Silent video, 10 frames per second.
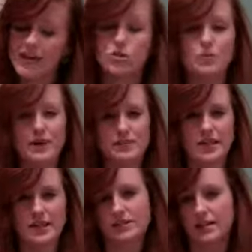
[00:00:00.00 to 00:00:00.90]
And you mix
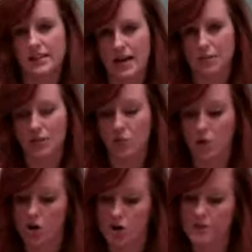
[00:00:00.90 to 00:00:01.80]
the anti-tap with
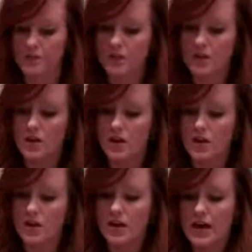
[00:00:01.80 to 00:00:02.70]
water.
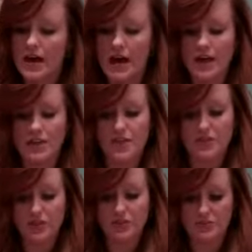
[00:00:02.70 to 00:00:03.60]
The
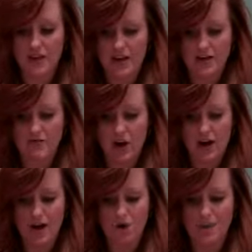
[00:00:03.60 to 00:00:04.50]
third thing for
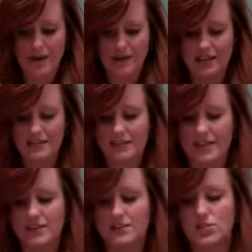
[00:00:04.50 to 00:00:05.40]
at-home maintenance
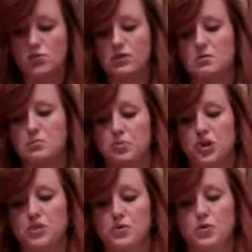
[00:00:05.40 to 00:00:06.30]
is you need to
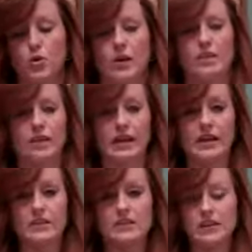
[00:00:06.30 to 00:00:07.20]
brush with great
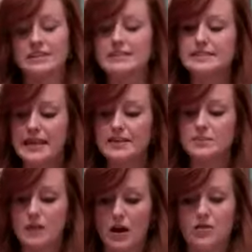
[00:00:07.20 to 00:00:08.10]
lengths. It
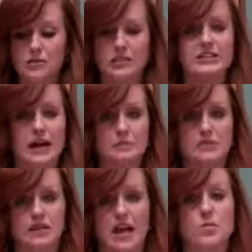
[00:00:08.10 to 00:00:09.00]
says about 3
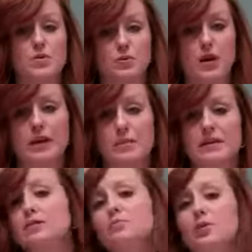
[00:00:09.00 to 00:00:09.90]
times a day with a
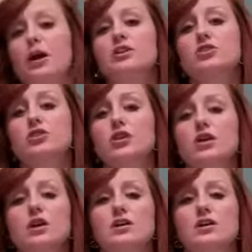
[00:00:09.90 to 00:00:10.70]
recommended brush.